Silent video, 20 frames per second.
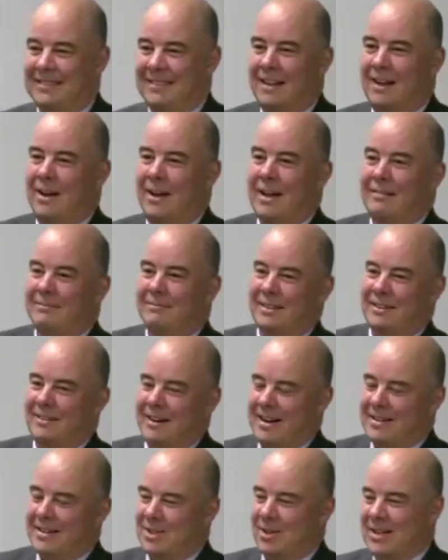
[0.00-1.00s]
All
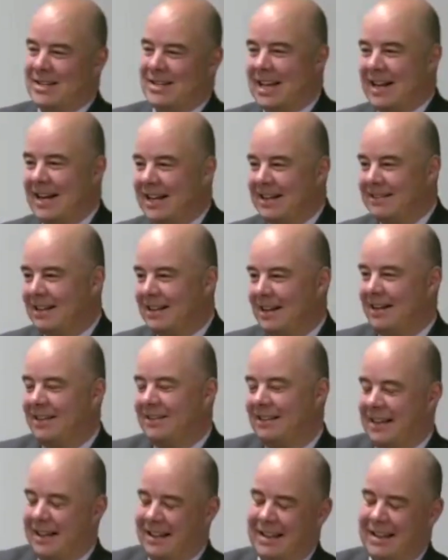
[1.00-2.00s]
right. So I said it.
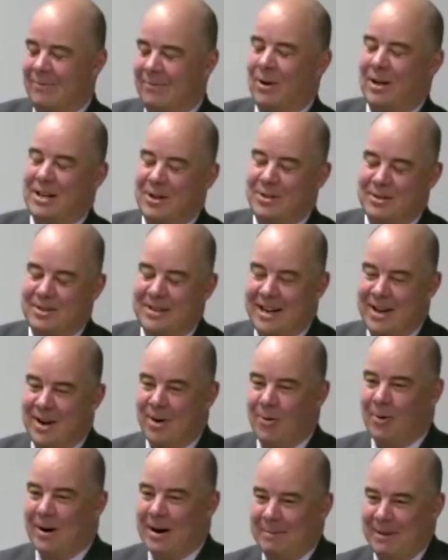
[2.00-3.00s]
When you
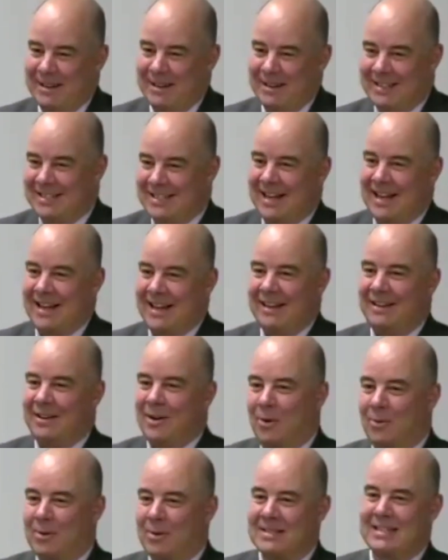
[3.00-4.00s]
hear what I'm going to say,
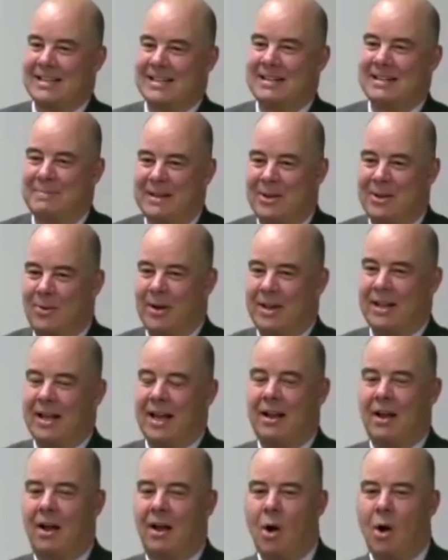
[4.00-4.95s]
no one's going to be going like,